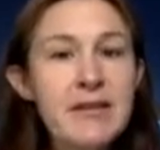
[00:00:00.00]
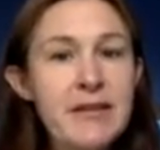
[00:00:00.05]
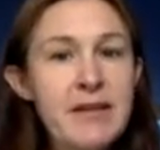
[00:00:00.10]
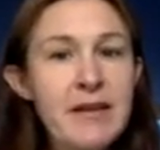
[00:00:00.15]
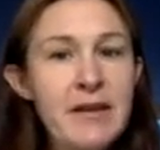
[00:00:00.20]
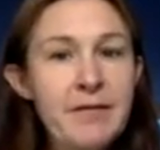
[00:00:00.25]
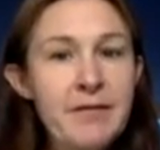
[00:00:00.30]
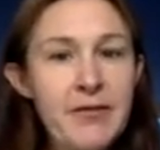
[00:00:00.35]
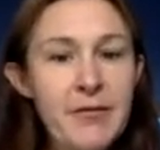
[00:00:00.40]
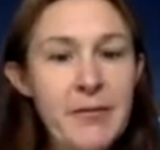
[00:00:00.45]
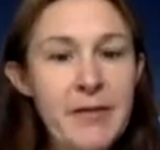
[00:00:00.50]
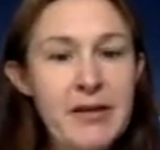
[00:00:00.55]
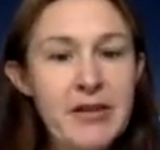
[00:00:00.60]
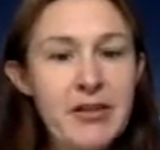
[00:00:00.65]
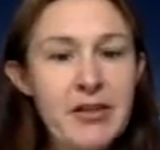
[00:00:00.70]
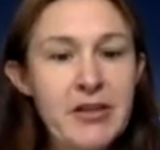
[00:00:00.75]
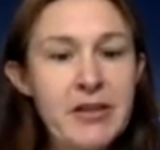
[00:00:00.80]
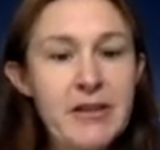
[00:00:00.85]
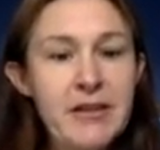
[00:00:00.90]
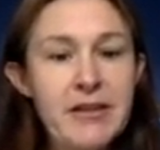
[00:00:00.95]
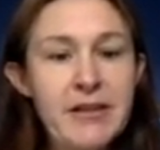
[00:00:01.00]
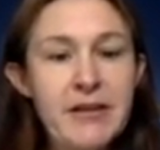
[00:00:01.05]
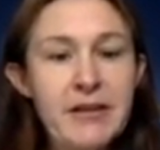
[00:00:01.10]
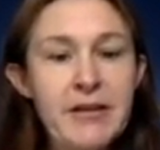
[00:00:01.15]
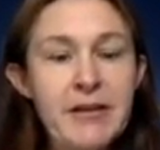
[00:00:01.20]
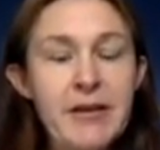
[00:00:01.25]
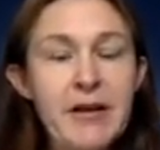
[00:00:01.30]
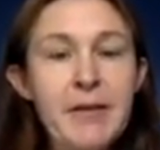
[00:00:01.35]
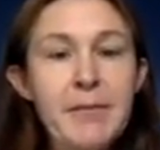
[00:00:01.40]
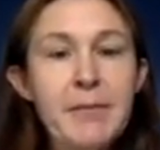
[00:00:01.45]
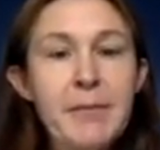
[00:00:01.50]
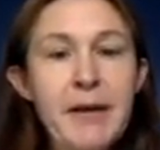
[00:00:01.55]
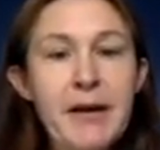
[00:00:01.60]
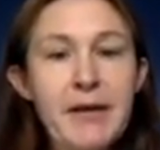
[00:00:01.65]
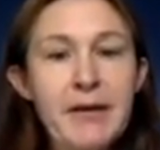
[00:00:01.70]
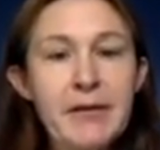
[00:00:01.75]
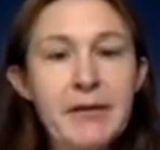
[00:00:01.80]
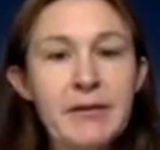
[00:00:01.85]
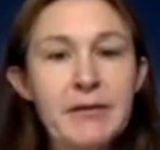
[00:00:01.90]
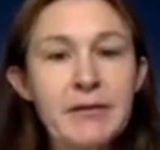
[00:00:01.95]
information here
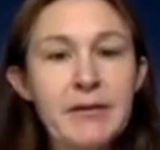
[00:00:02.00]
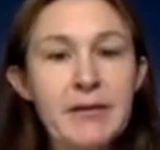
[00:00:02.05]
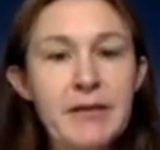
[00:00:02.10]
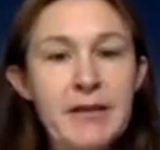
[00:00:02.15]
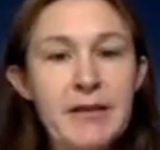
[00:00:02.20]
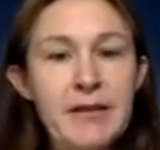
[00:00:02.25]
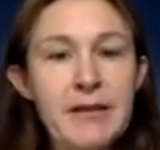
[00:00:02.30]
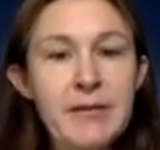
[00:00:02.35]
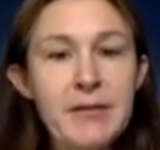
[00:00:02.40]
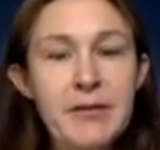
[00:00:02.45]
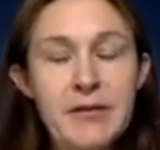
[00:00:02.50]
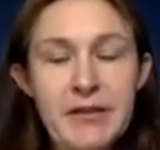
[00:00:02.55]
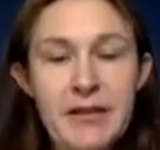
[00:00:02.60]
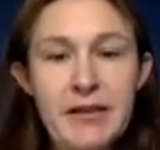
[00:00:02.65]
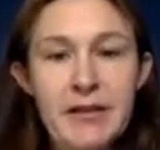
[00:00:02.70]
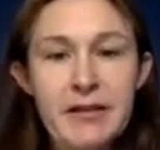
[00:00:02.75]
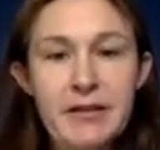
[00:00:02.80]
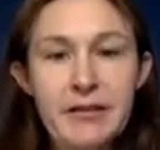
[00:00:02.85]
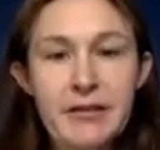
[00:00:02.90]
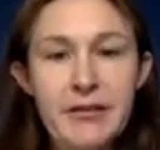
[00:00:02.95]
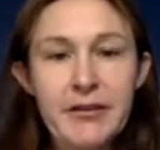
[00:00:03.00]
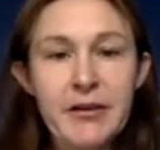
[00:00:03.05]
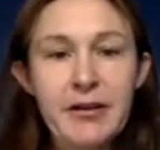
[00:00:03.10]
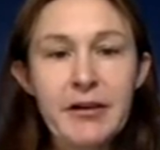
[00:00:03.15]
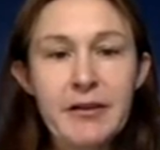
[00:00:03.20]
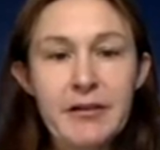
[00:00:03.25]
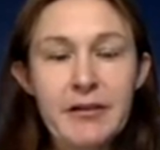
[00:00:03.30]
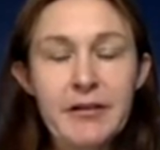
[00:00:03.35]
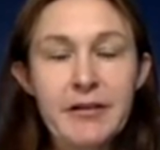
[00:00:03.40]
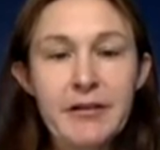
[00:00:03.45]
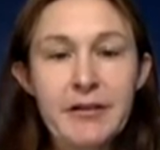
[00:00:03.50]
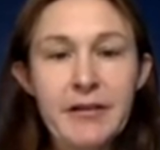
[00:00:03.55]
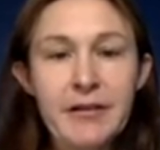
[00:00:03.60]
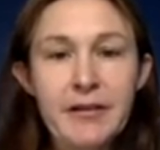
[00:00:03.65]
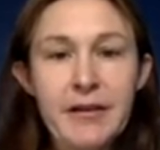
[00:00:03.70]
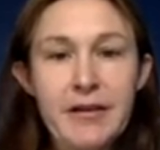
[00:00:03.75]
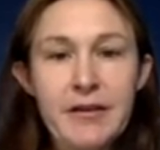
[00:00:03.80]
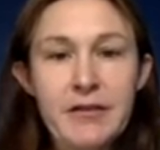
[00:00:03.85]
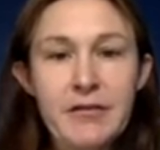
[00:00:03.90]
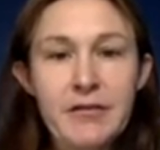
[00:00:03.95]
about the particular article
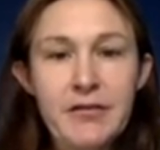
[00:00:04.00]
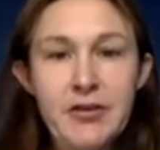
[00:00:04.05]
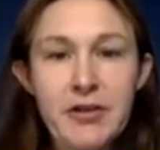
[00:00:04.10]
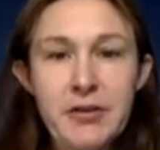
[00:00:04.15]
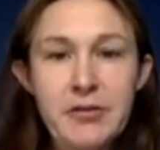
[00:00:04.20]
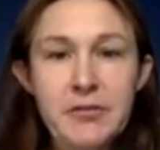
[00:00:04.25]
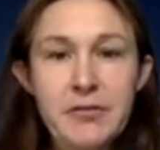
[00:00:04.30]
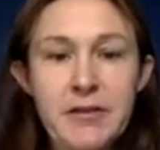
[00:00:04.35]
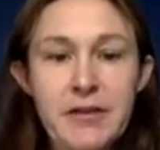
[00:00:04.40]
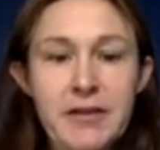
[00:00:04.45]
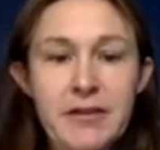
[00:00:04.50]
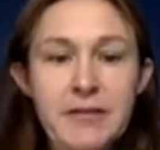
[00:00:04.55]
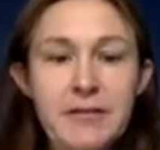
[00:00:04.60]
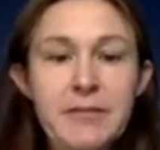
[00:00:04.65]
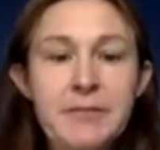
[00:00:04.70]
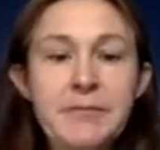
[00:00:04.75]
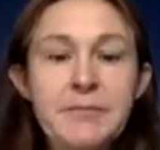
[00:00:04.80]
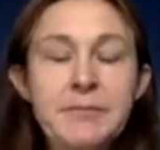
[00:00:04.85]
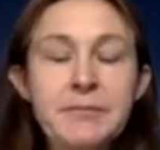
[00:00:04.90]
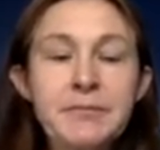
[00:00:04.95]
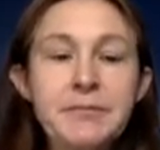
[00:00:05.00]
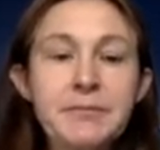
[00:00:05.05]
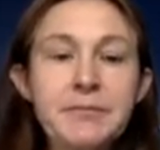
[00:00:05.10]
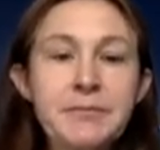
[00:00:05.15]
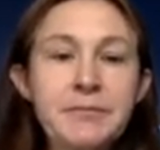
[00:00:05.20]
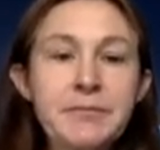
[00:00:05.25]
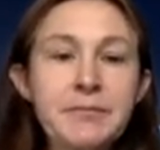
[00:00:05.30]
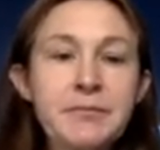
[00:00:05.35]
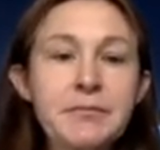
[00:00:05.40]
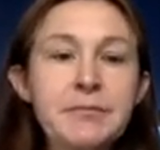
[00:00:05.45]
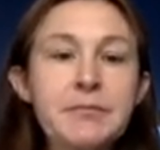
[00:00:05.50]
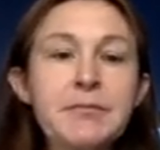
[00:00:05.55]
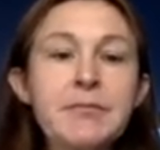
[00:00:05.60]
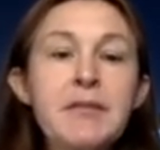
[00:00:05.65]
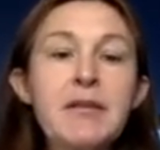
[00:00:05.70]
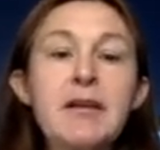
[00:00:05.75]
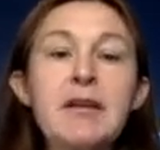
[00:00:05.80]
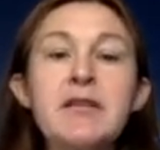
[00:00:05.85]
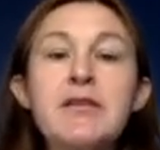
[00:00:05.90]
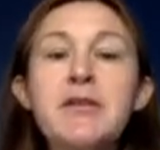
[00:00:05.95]
that you've chosen.
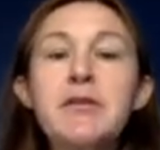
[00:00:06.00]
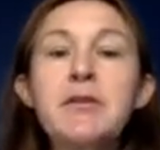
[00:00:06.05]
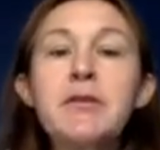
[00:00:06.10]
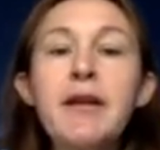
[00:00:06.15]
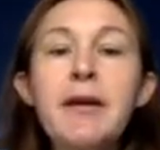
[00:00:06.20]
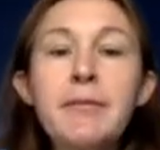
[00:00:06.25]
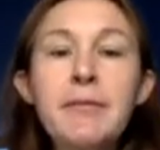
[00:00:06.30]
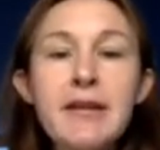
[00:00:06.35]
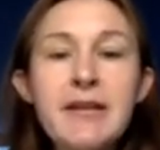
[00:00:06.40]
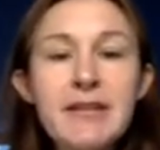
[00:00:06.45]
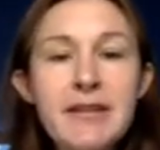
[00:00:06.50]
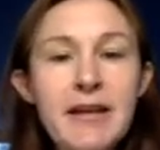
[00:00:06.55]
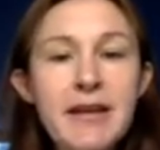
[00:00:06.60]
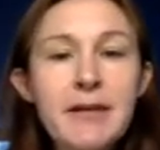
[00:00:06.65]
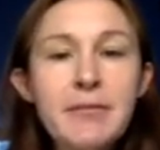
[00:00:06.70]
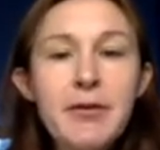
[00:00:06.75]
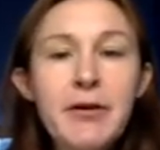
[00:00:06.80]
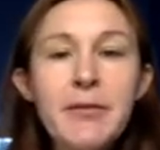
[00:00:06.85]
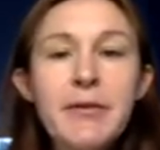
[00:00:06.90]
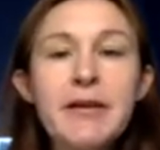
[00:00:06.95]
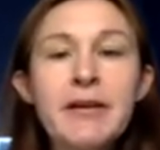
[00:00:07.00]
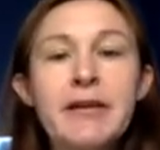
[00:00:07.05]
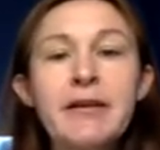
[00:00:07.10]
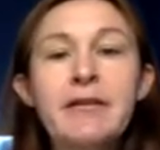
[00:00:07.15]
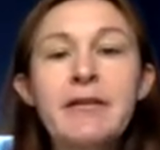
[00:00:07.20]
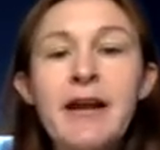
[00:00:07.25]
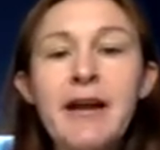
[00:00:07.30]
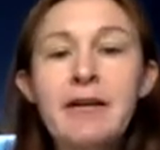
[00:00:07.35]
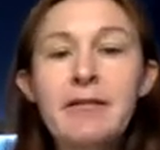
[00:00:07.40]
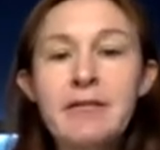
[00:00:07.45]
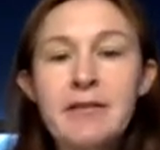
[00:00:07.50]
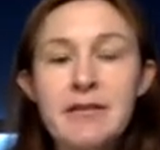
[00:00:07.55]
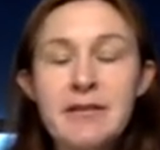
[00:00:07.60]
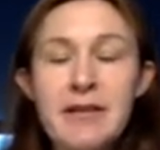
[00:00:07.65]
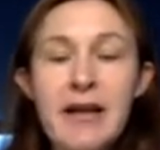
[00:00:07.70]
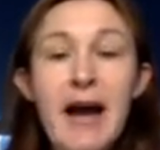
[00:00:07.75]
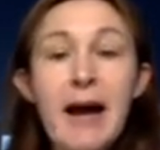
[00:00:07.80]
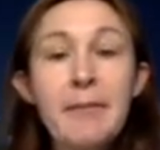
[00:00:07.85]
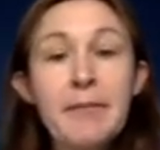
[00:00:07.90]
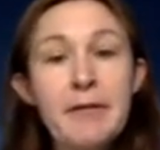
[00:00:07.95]
So let me take a moment here now to
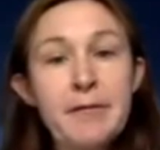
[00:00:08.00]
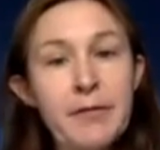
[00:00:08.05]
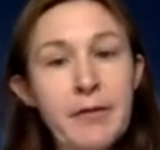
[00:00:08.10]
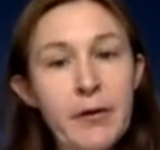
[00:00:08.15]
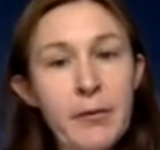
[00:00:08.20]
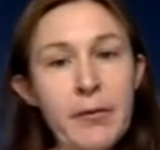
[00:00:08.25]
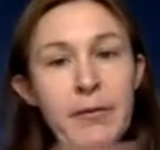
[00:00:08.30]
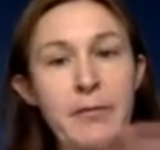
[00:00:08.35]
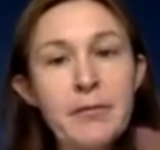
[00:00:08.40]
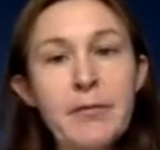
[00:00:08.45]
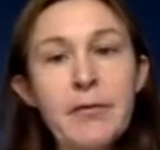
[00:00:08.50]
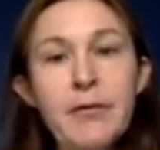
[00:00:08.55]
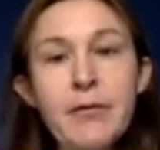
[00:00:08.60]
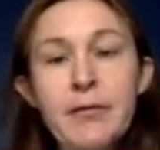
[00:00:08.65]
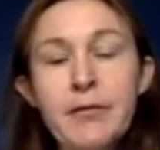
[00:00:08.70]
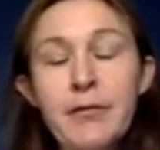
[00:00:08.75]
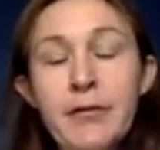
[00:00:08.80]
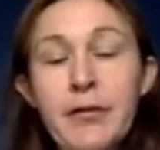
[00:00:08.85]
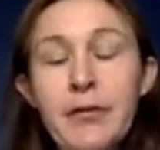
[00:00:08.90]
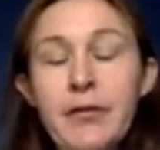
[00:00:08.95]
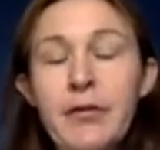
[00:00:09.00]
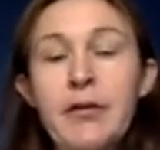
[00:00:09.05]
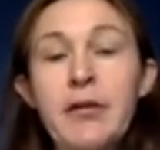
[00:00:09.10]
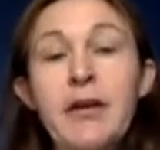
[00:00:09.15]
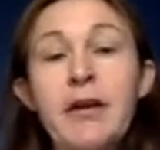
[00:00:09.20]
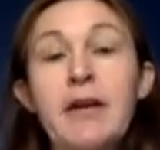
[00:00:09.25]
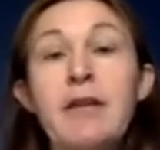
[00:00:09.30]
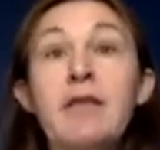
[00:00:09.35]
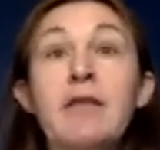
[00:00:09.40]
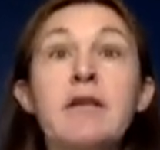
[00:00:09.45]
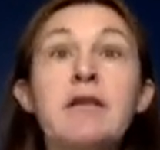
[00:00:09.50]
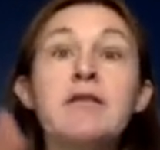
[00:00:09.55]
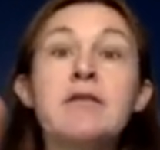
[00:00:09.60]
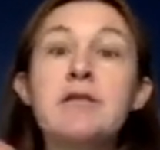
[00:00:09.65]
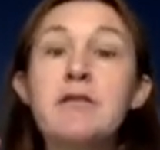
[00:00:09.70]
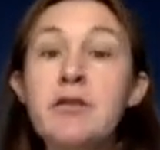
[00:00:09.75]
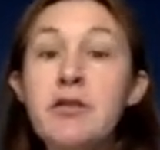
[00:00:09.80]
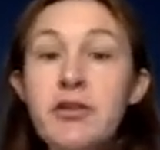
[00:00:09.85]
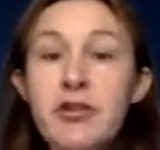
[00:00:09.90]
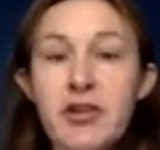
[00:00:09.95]
stop before we move further in the
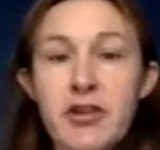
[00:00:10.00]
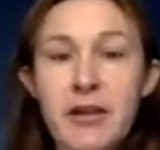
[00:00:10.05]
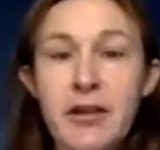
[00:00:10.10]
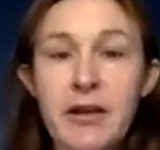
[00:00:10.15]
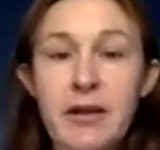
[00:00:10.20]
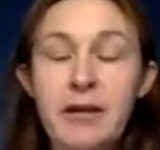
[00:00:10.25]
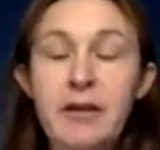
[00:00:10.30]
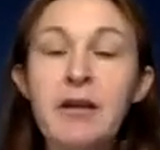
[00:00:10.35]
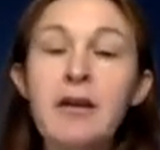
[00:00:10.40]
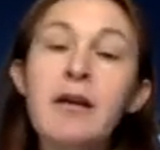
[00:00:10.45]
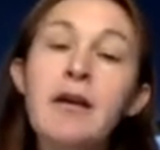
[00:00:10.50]
searching,